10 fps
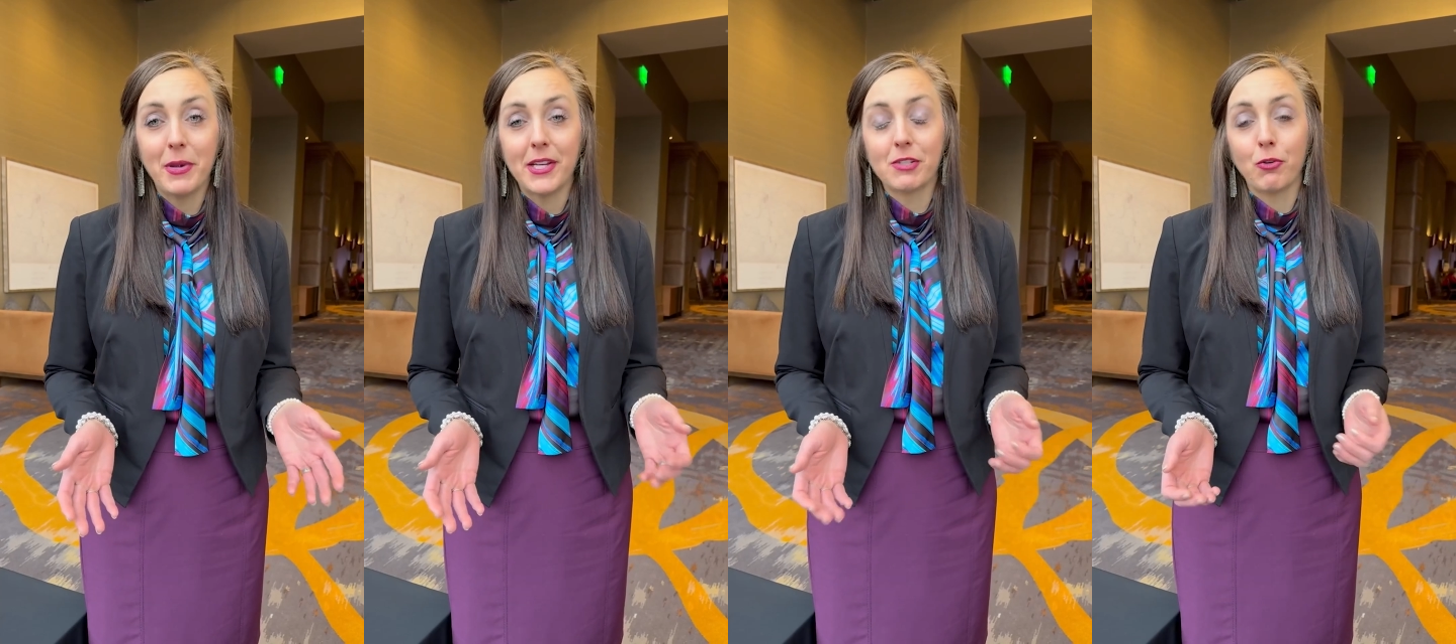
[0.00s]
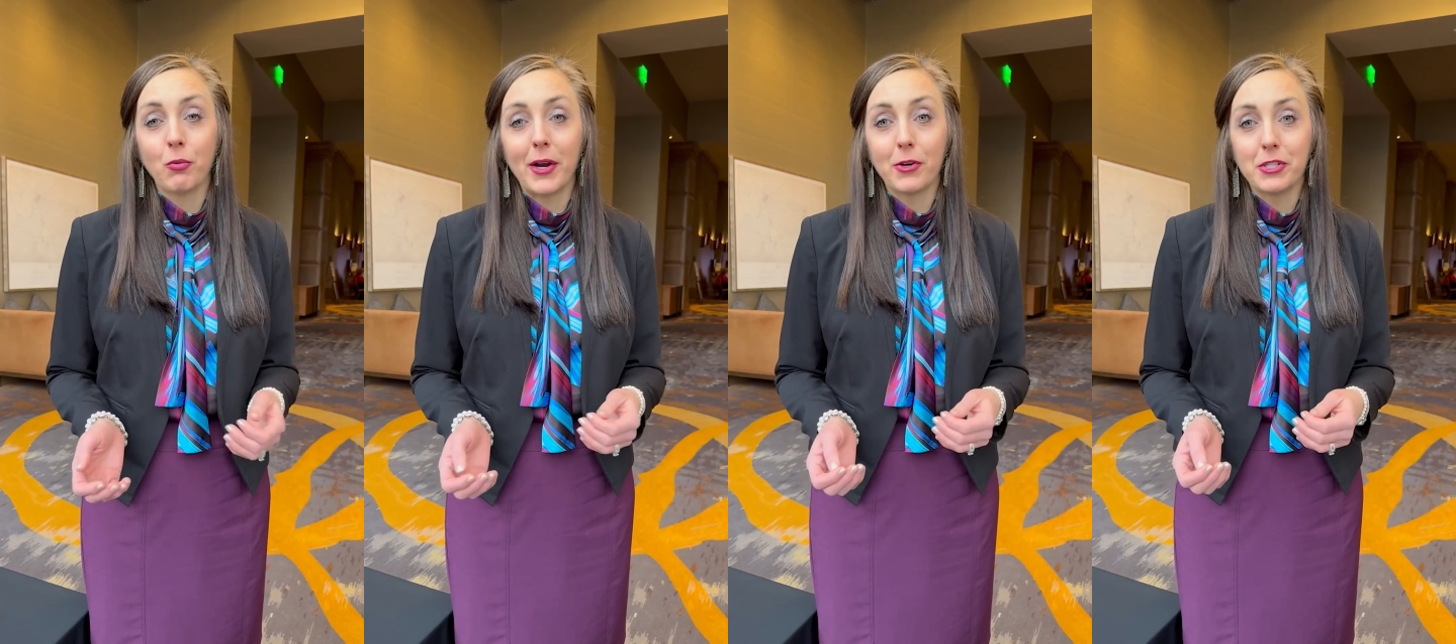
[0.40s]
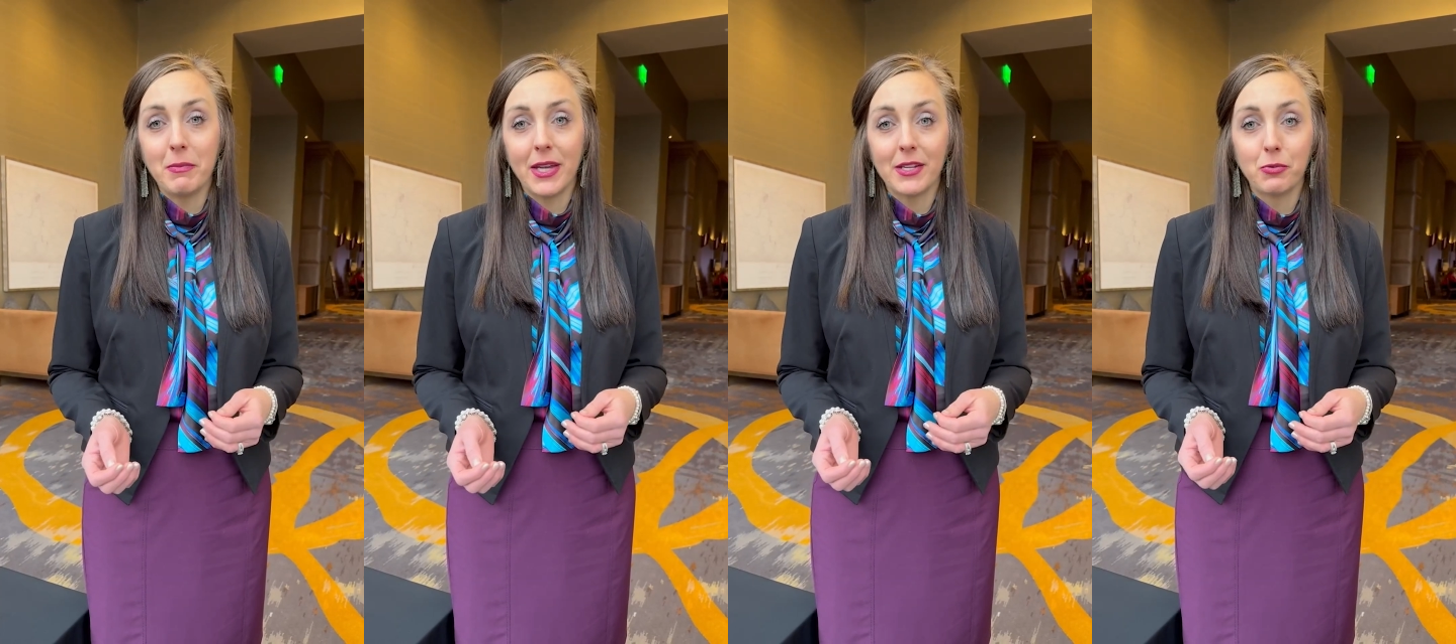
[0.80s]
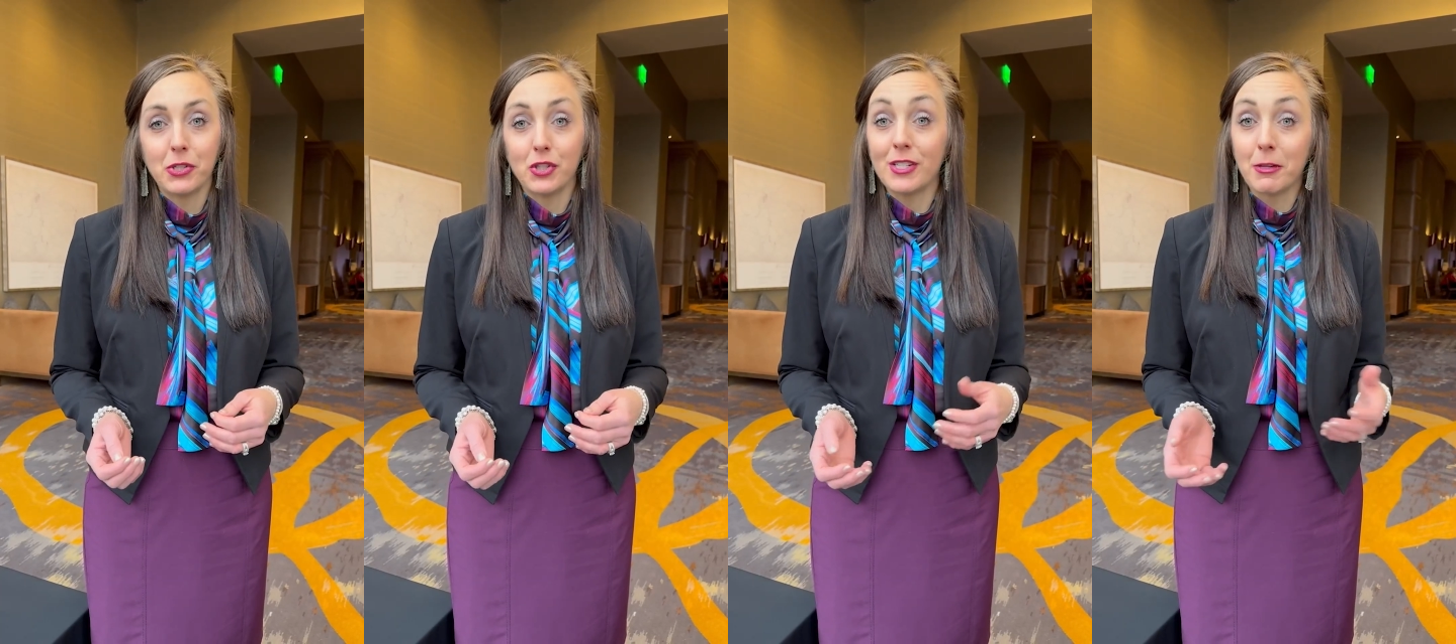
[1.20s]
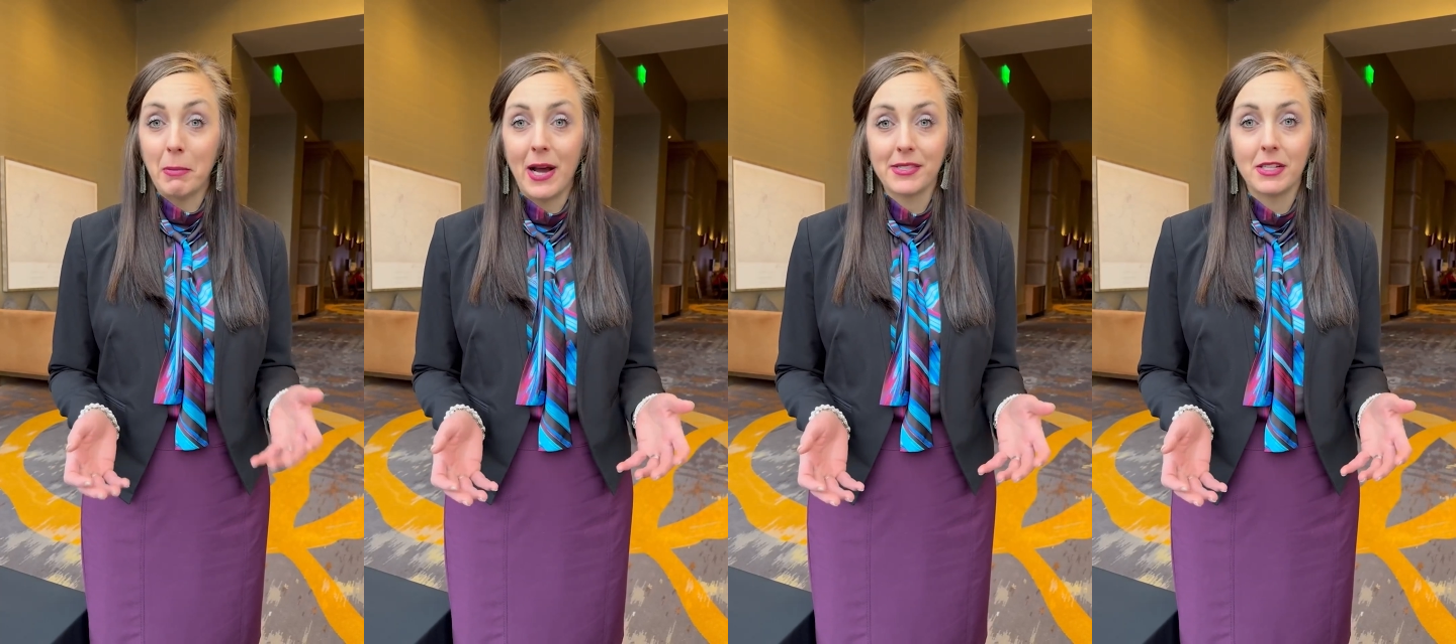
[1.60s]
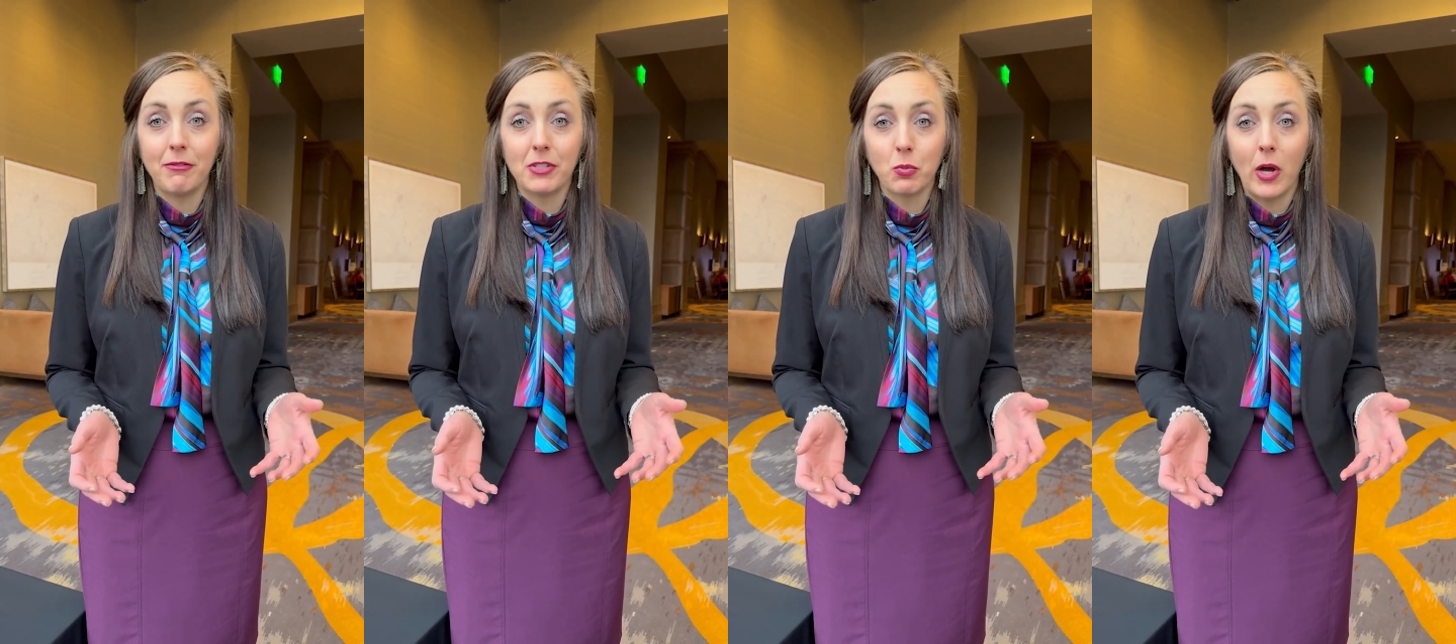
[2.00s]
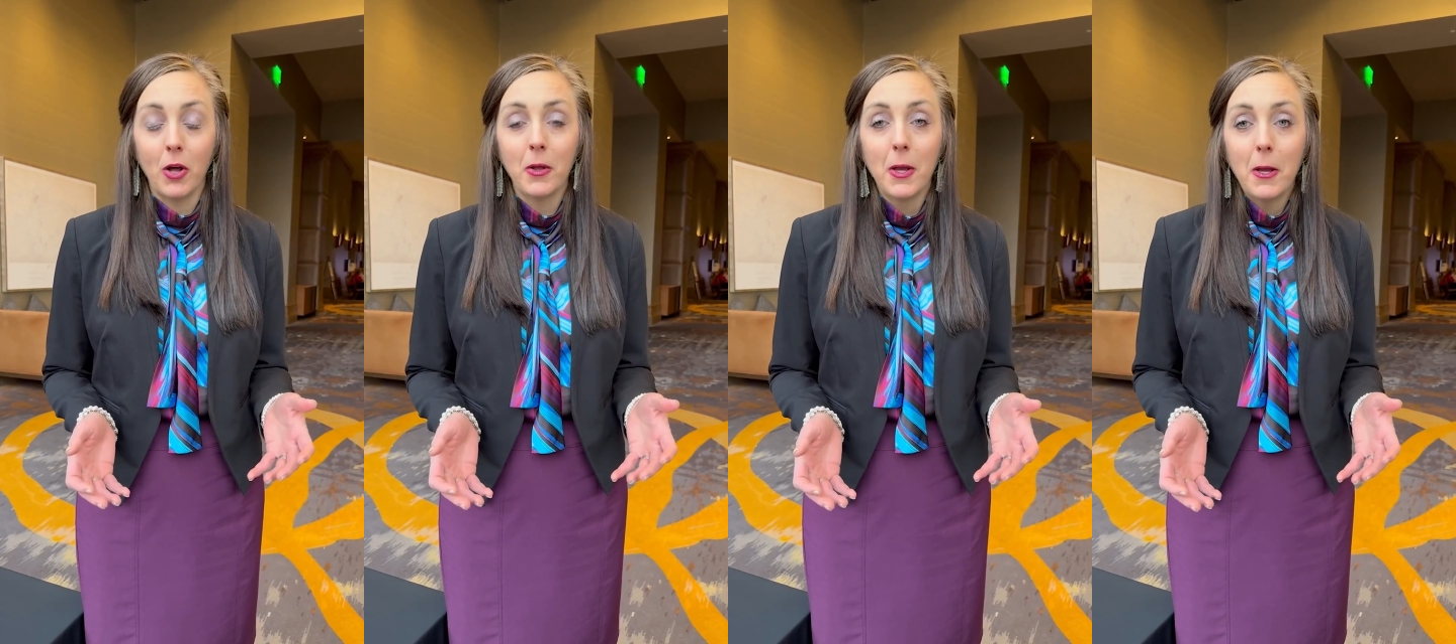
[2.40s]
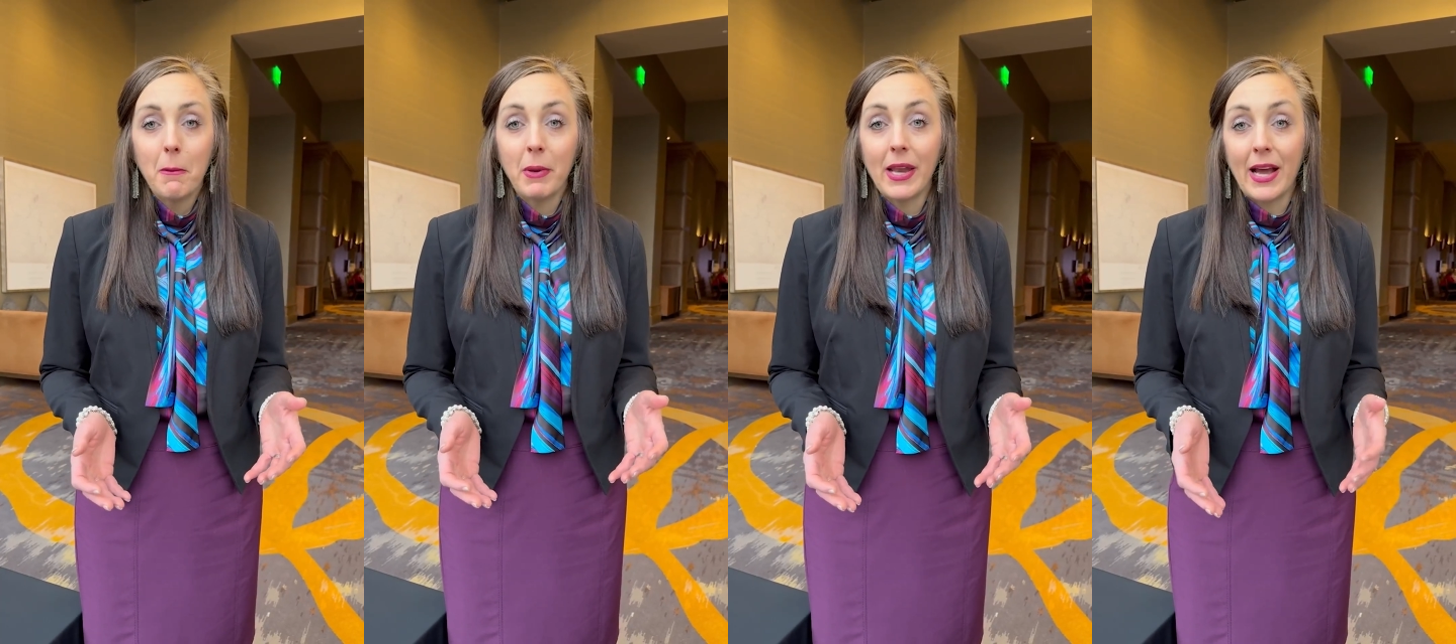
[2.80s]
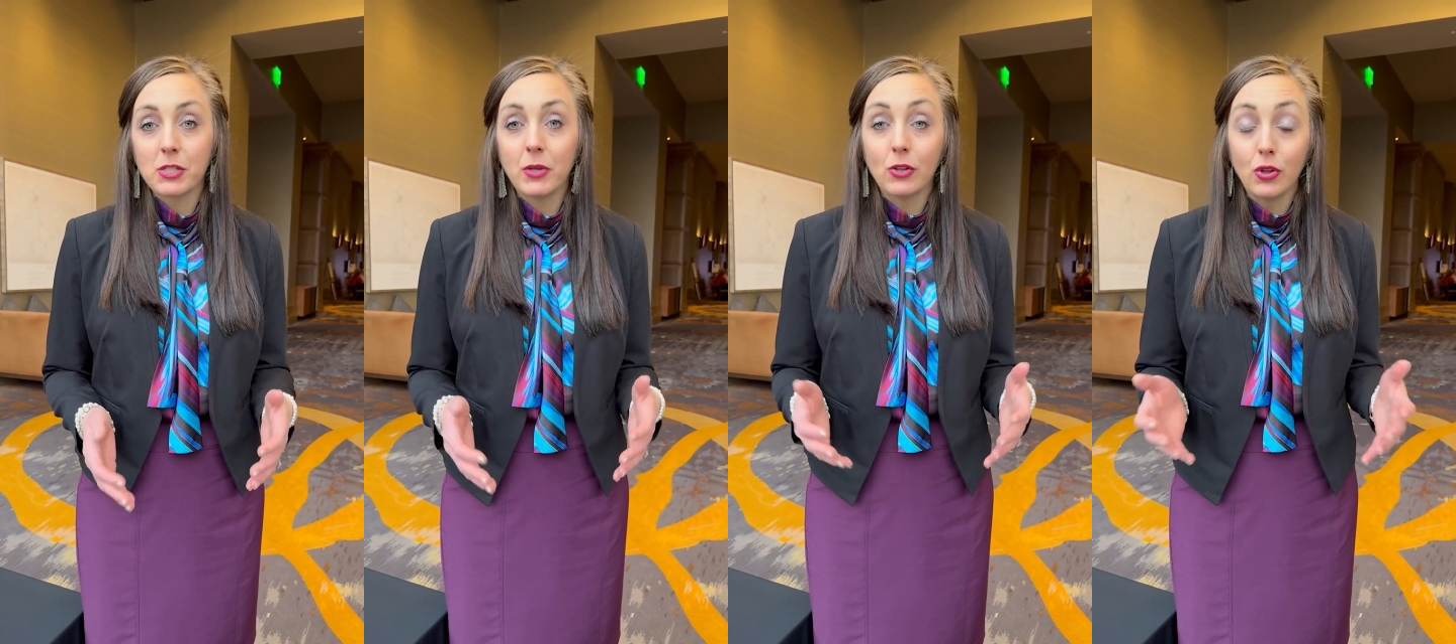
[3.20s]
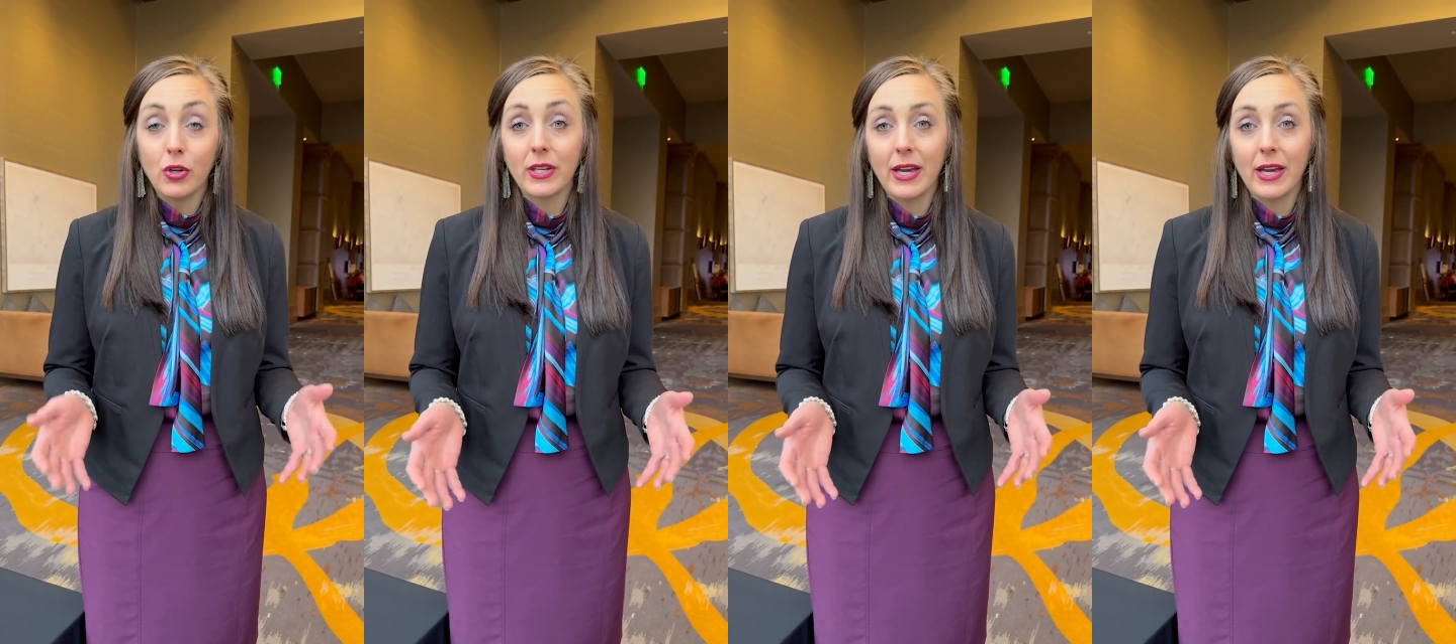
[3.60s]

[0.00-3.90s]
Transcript: pace for record demand, which is a positive as well. But as we look